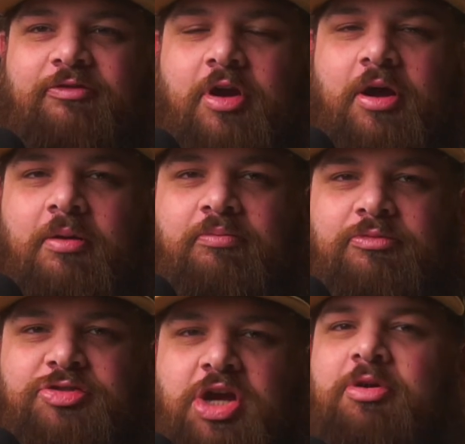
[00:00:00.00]

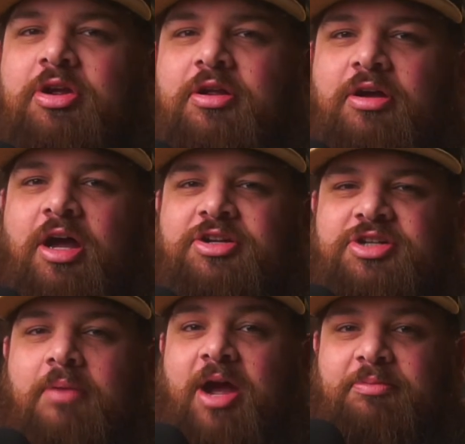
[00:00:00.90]
from
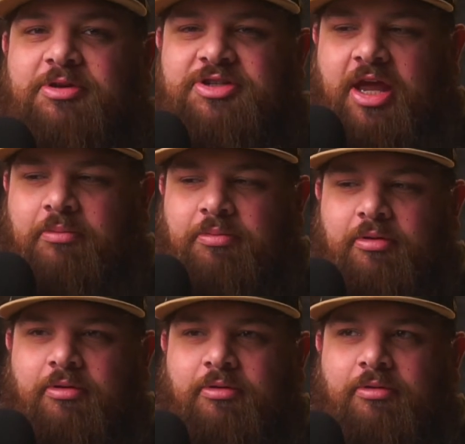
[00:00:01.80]
John Piper's camp,
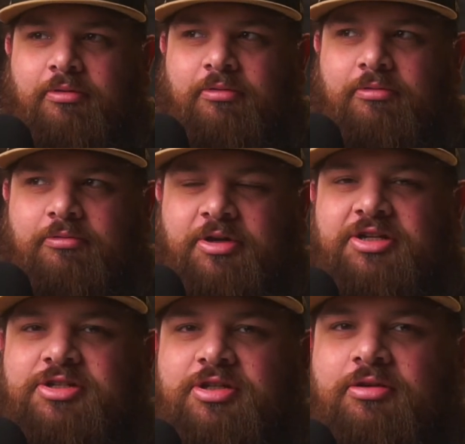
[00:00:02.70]

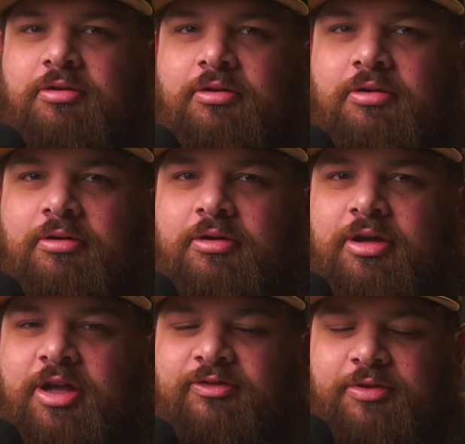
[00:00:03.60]
which,
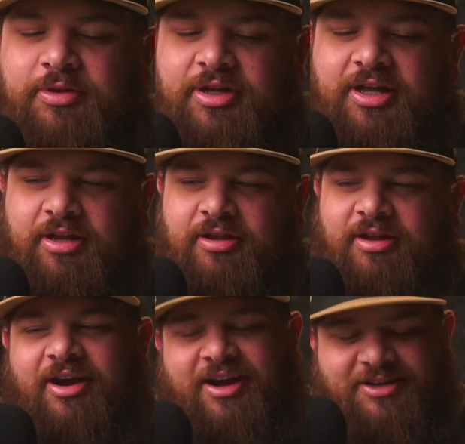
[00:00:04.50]
if you look at it,
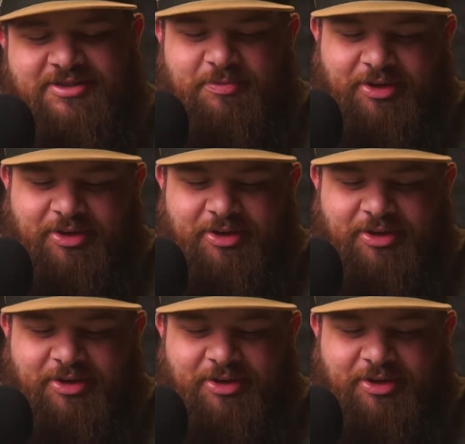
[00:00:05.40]
all right,